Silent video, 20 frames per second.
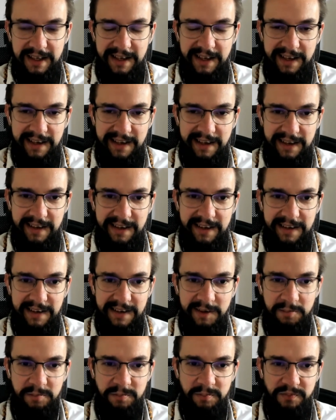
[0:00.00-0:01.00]

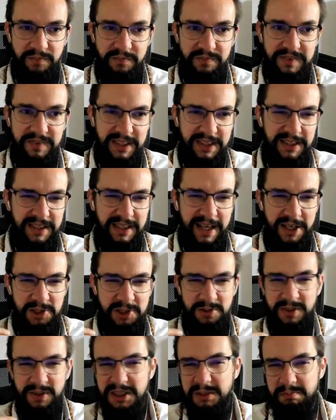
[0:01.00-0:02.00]
the
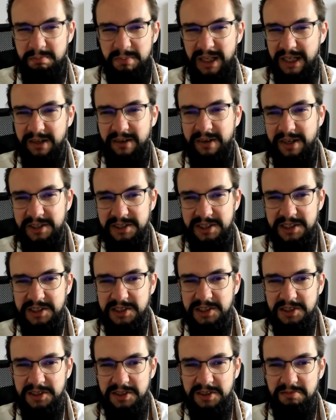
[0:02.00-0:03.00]
actual experience
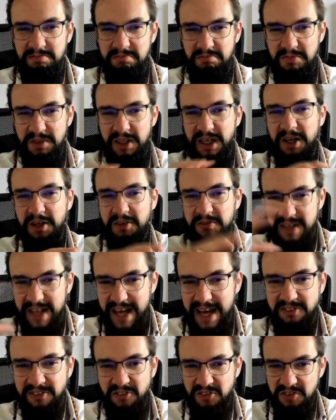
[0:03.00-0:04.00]
is like a
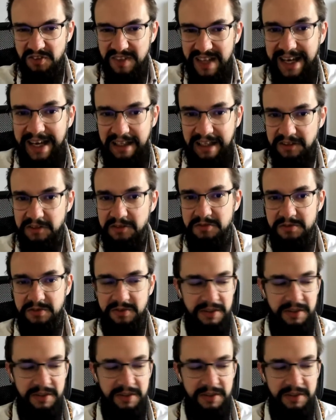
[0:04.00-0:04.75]
net negative.